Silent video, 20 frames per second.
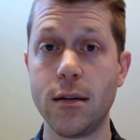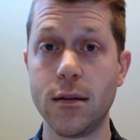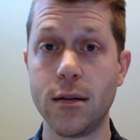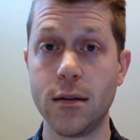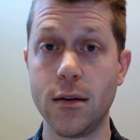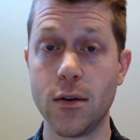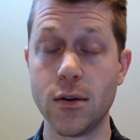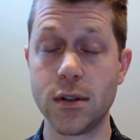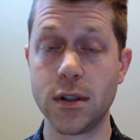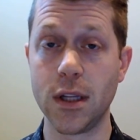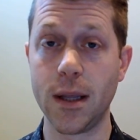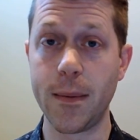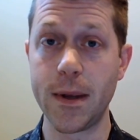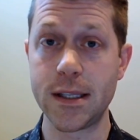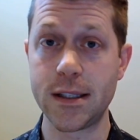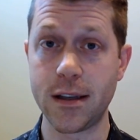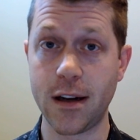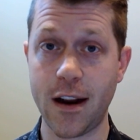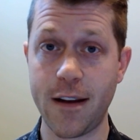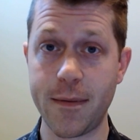those
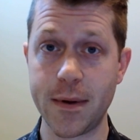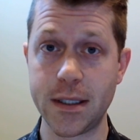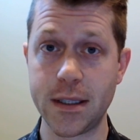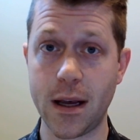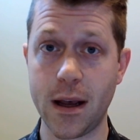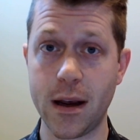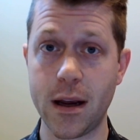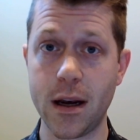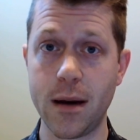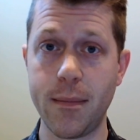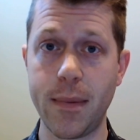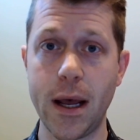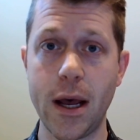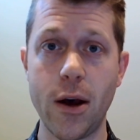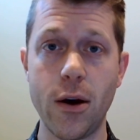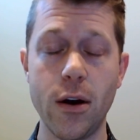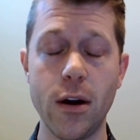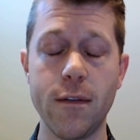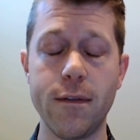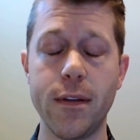limits that I've been talking
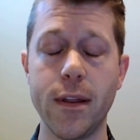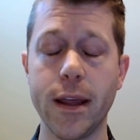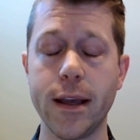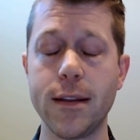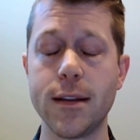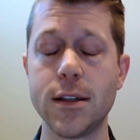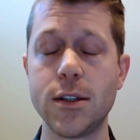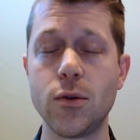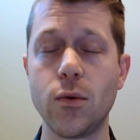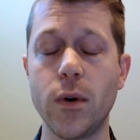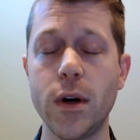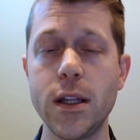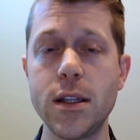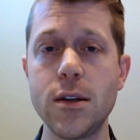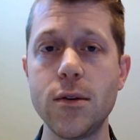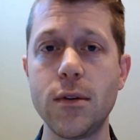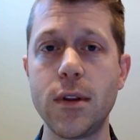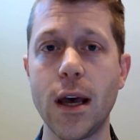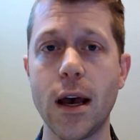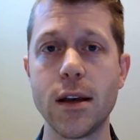about of like the
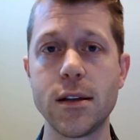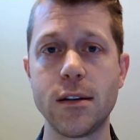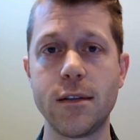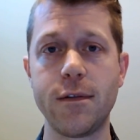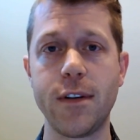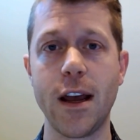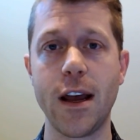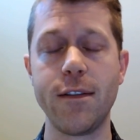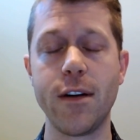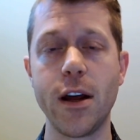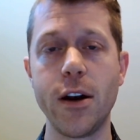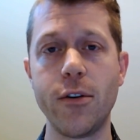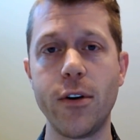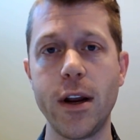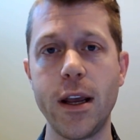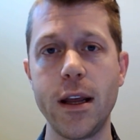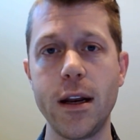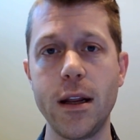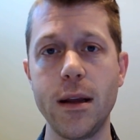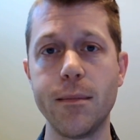
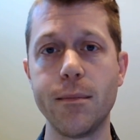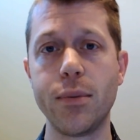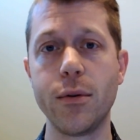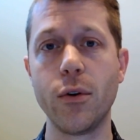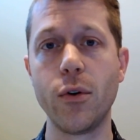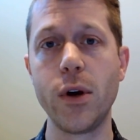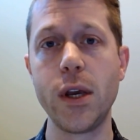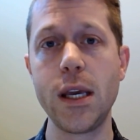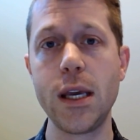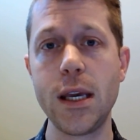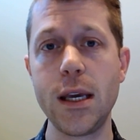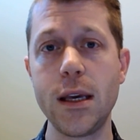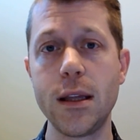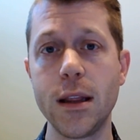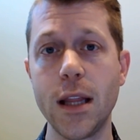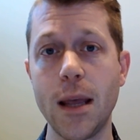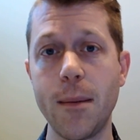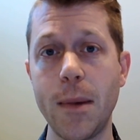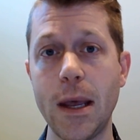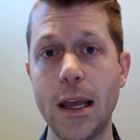22,500 employee
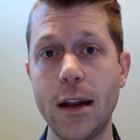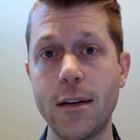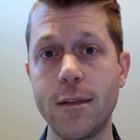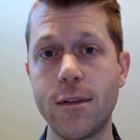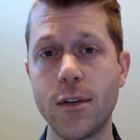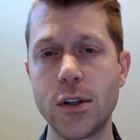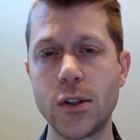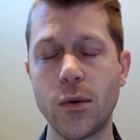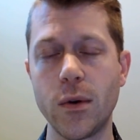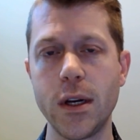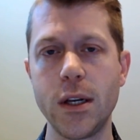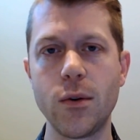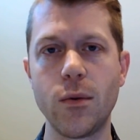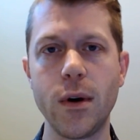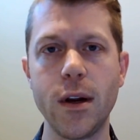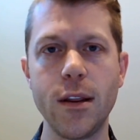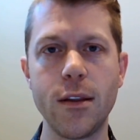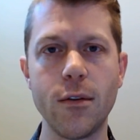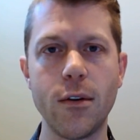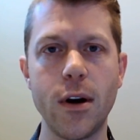limit for
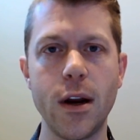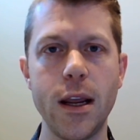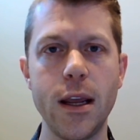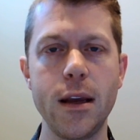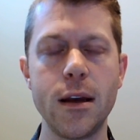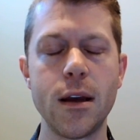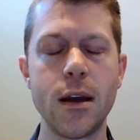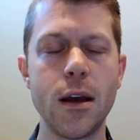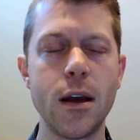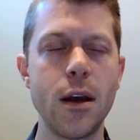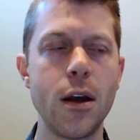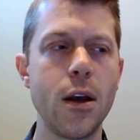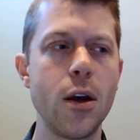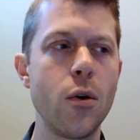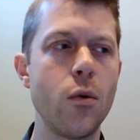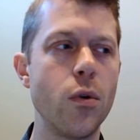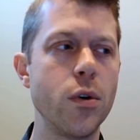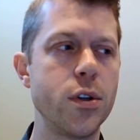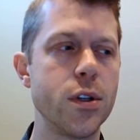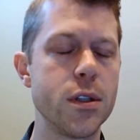2023,
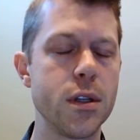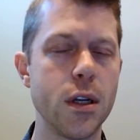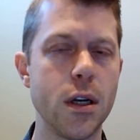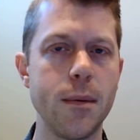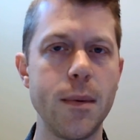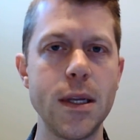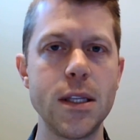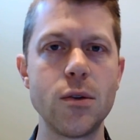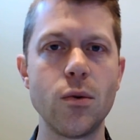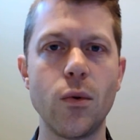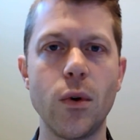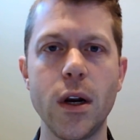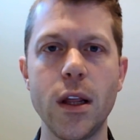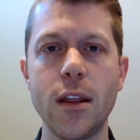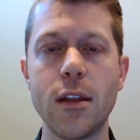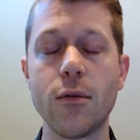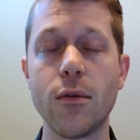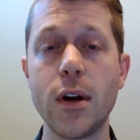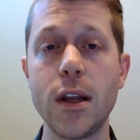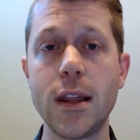which is going to be
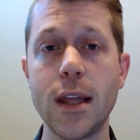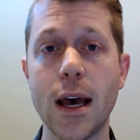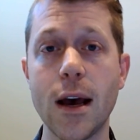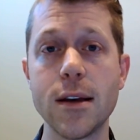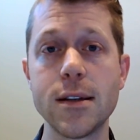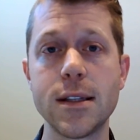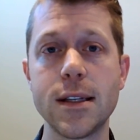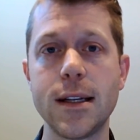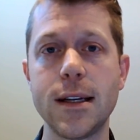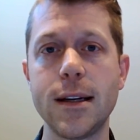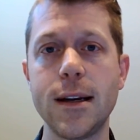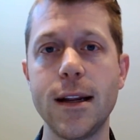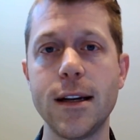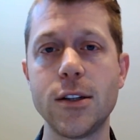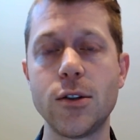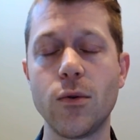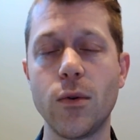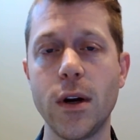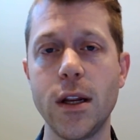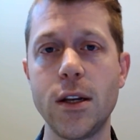23,000
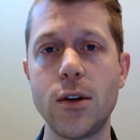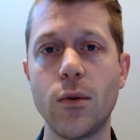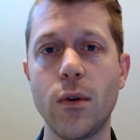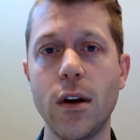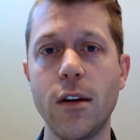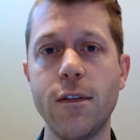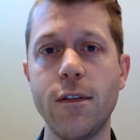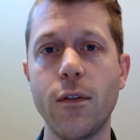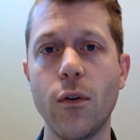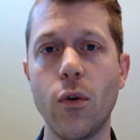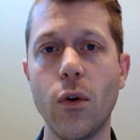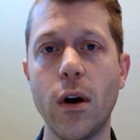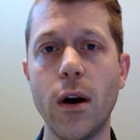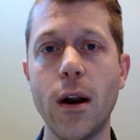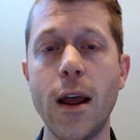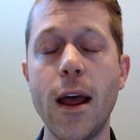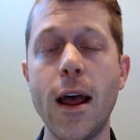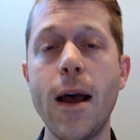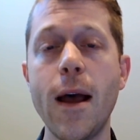in 2024.